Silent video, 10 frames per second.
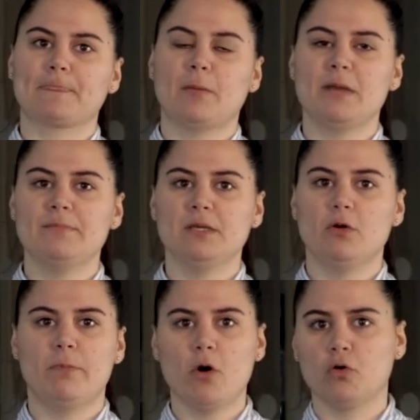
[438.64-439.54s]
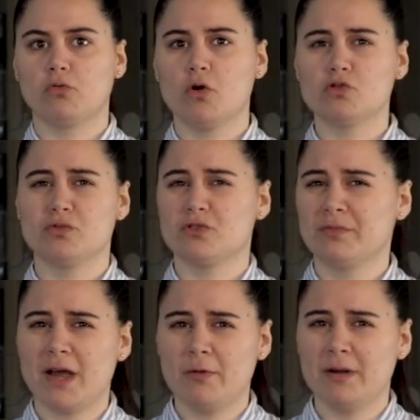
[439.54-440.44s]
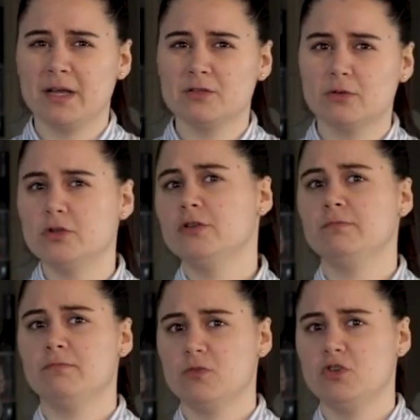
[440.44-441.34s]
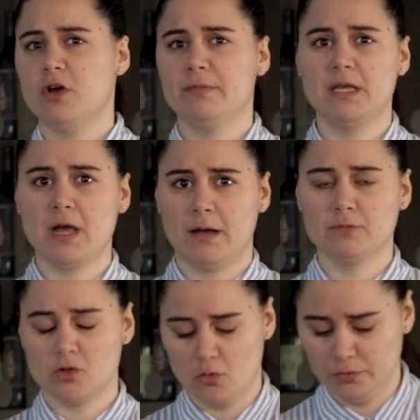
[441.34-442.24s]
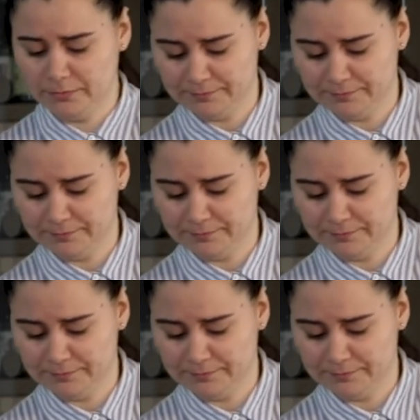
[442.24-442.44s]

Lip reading: Maybe a pork roast with some caramelized onion. Yummy, I'm sold.